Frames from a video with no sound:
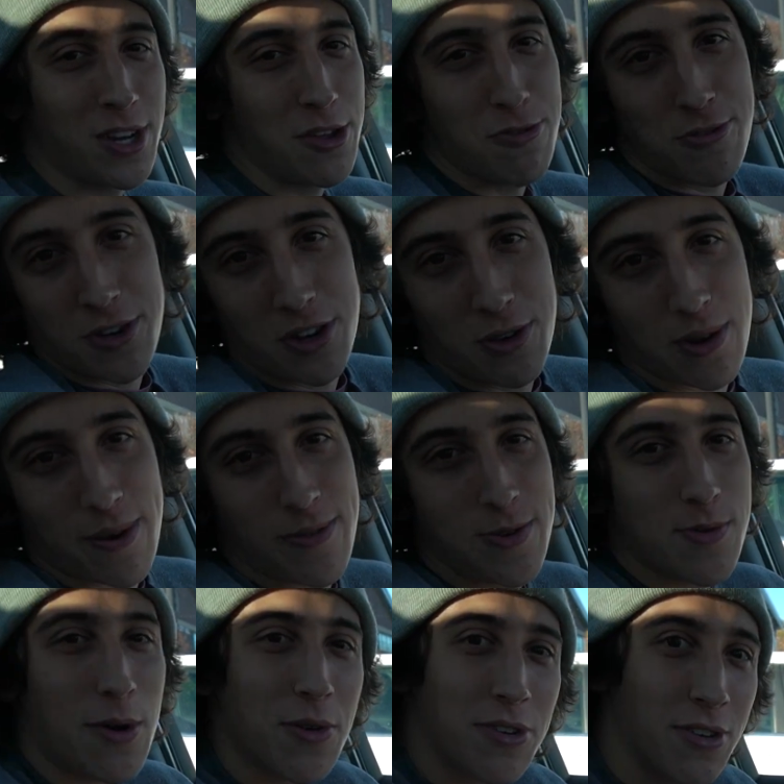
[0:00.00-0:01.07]
You can do
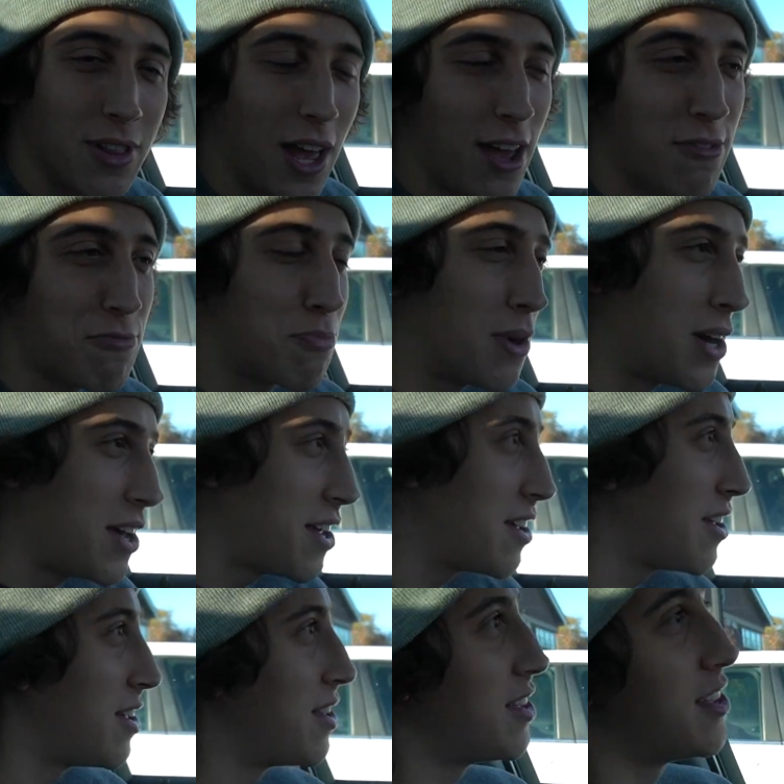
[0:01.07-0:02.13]
whatever you want with your life, but
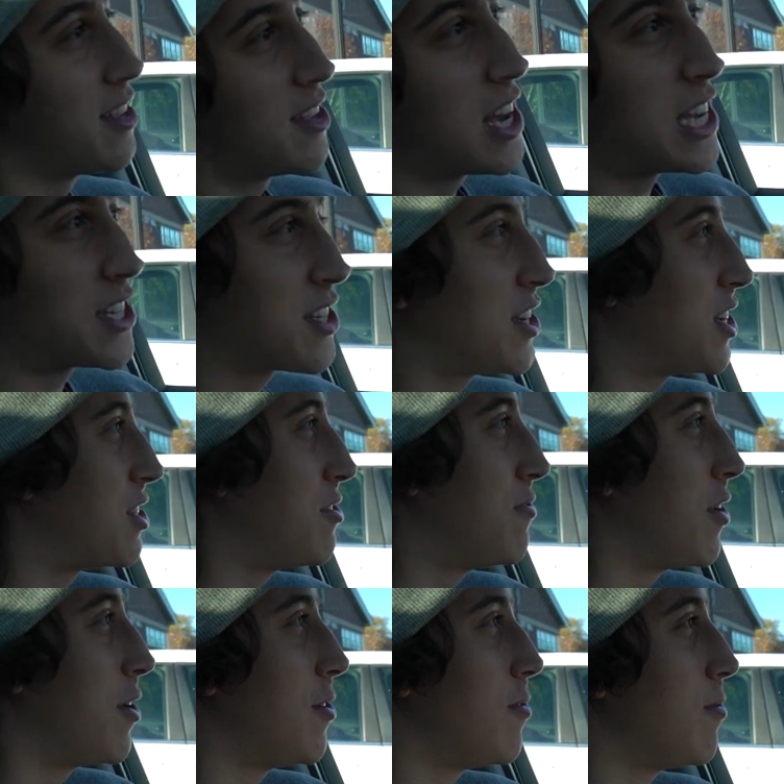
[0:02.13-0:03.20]
I suggest
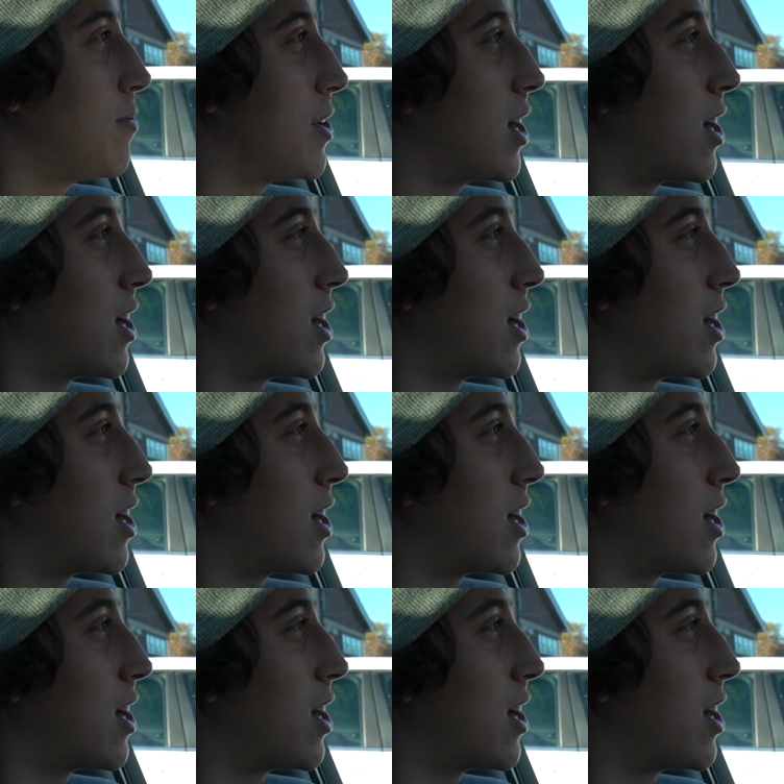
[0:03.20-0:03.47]
you vote.